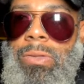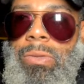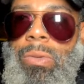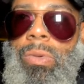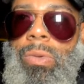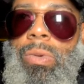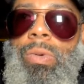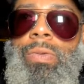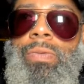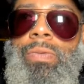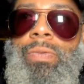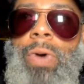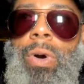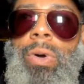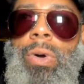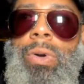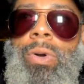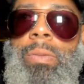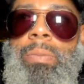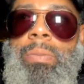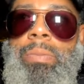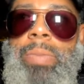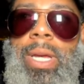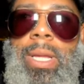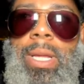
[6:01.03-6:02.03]
through
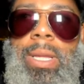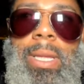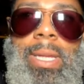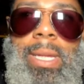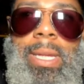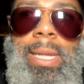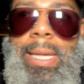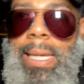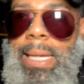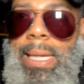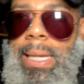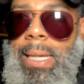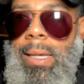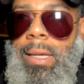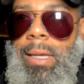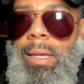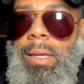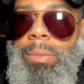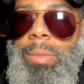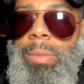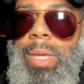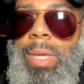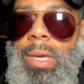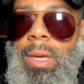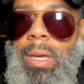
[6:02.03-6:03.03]
vulnerability,
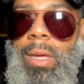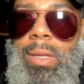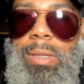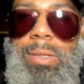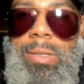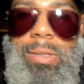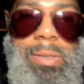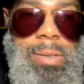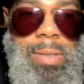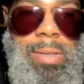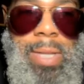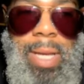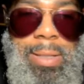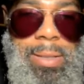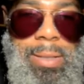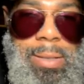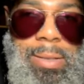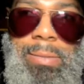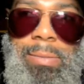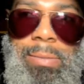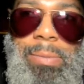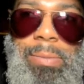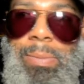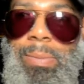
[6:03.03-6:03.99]
because that's